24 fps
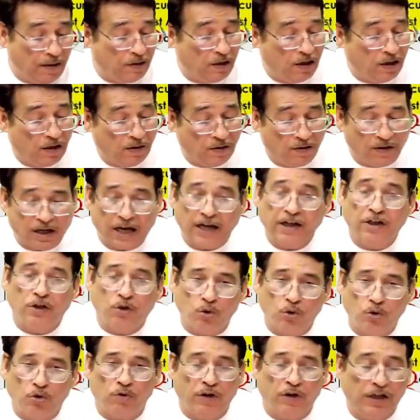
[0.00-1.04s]
write
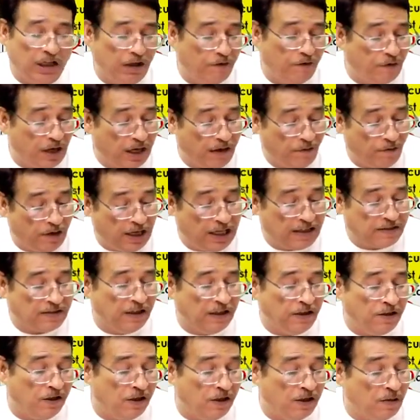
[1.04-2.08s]
225 less
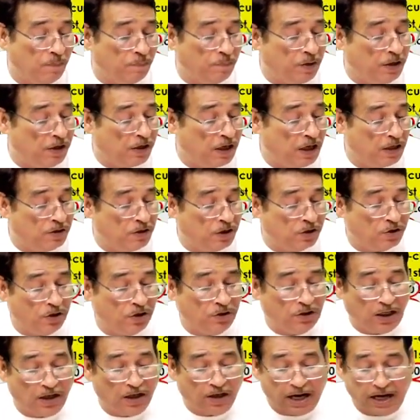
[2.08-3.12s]
intercompany transaction
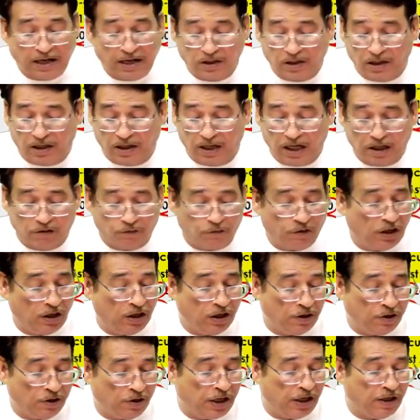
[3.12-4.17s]
then write the net figure.
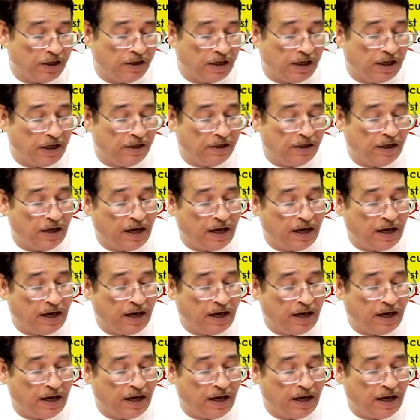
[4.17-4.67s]
Trade creditor.